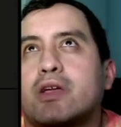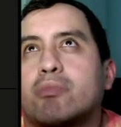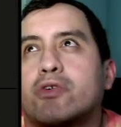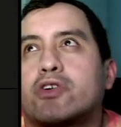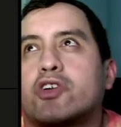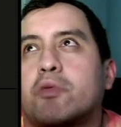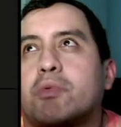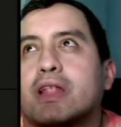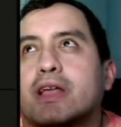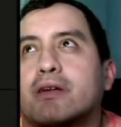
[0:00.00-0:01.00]
Brook could be
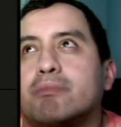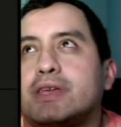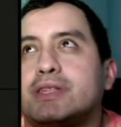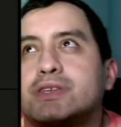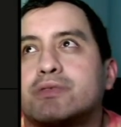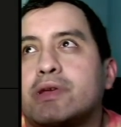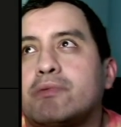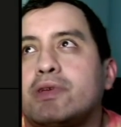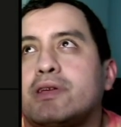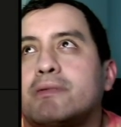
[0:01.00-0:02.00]
like a B tier, maybe.